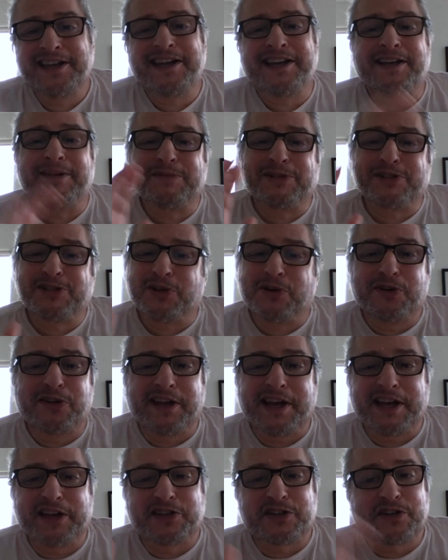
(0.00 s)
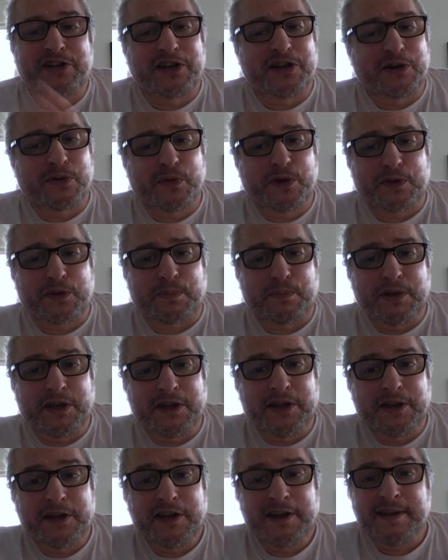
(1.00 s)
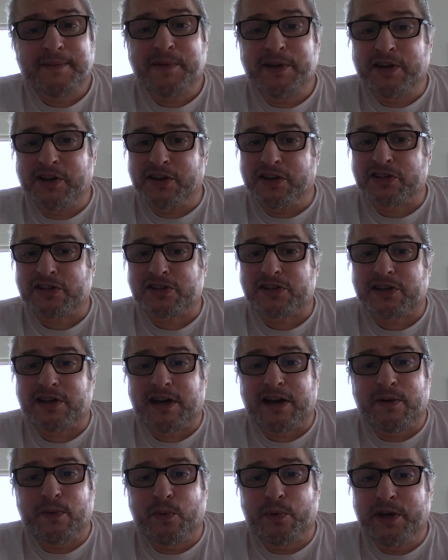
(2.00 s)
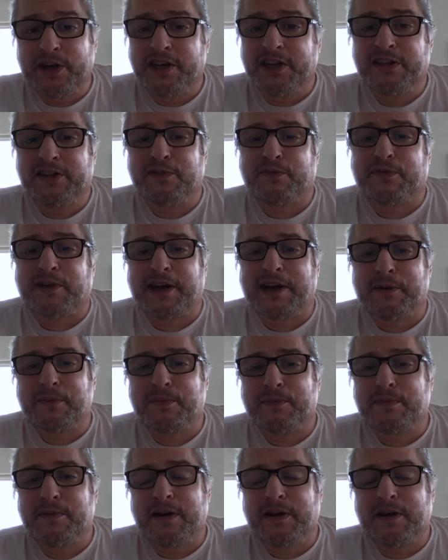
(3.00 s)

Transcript: and I'm so glad you're here with me, because we need to fight